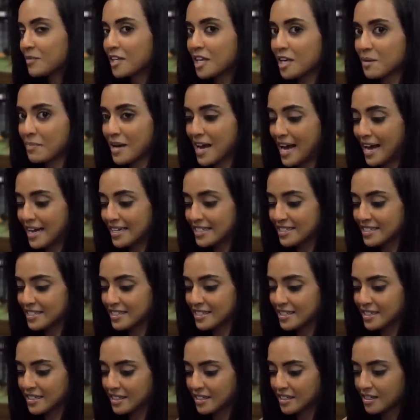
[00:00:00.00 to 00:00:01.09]
It passed.
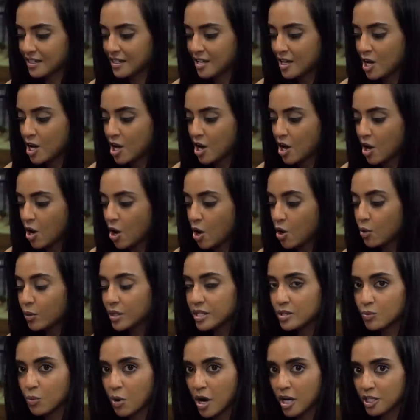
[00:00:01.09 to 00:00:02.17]

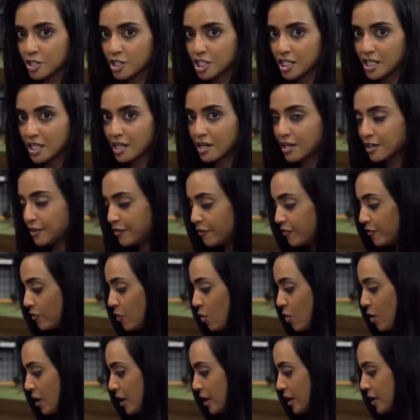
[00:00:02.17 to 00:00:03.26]
Always watching on a
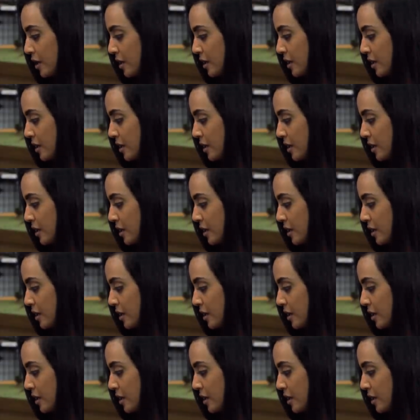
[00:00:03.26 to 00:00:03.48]
four.